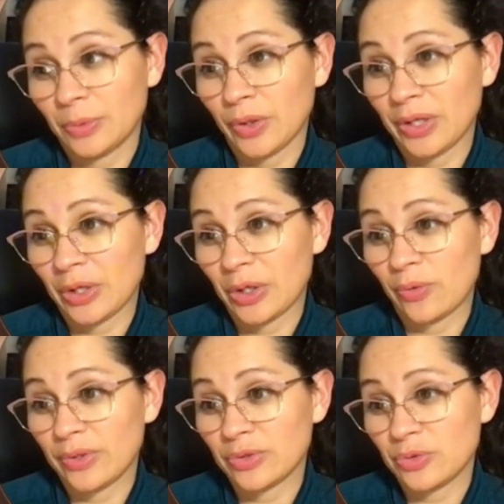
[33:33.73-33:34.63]
We're going to
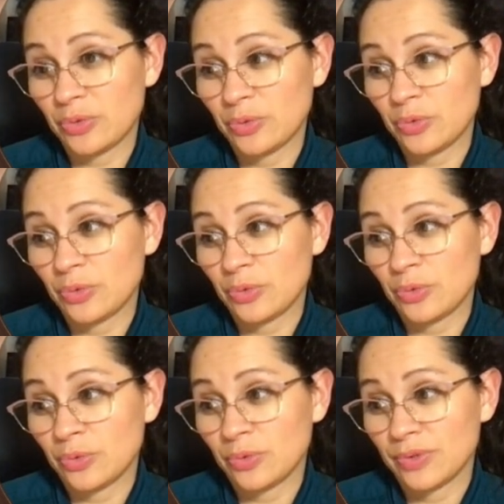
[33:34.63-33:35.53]
go
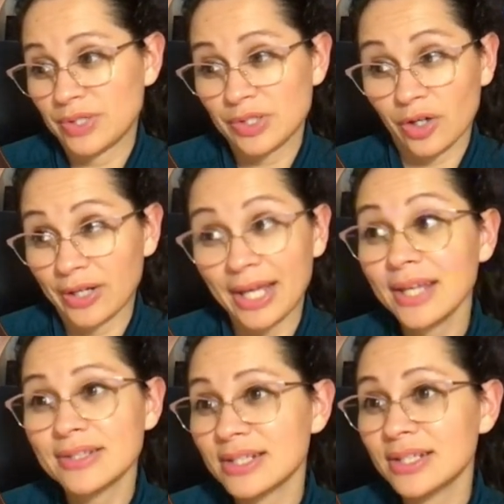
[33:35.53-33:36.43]
into
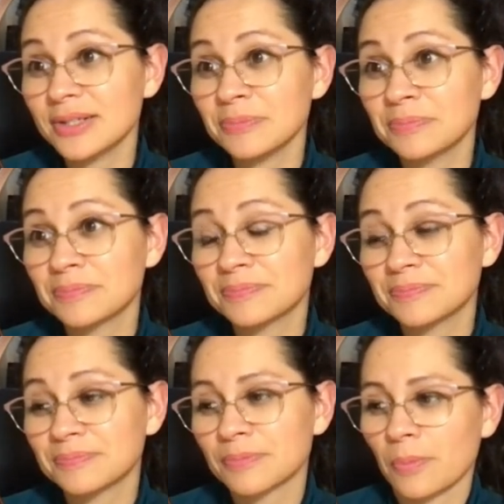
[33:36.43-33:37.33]
stargazing.
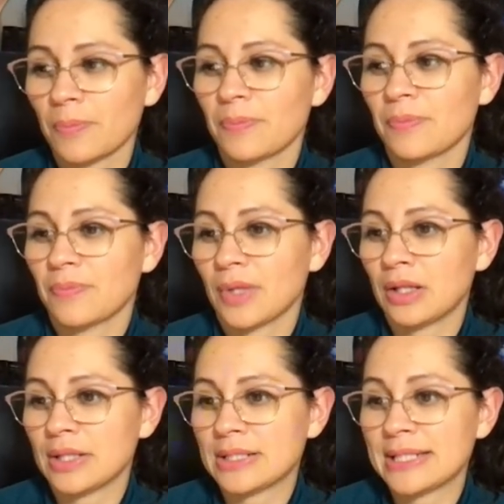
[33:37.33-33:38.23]

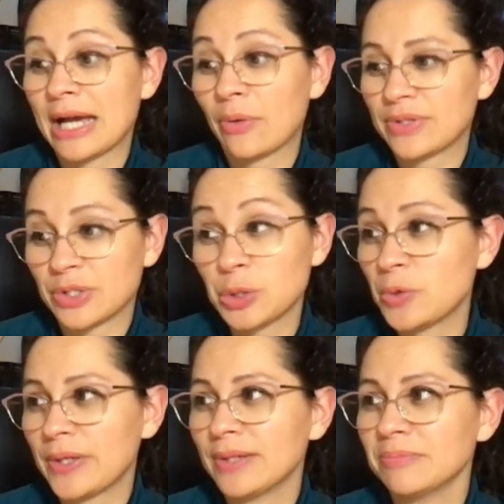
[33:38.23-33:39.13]
Let's see how it's
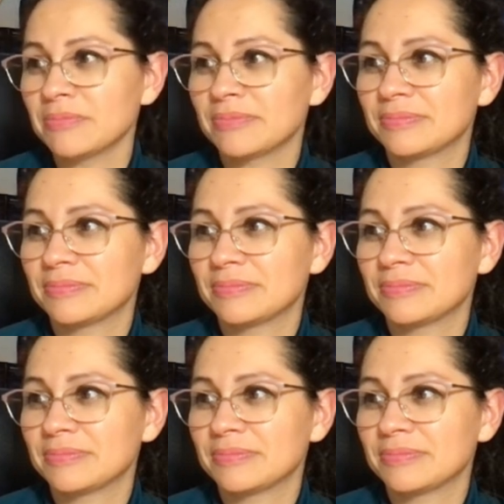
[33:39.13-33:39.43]
doing.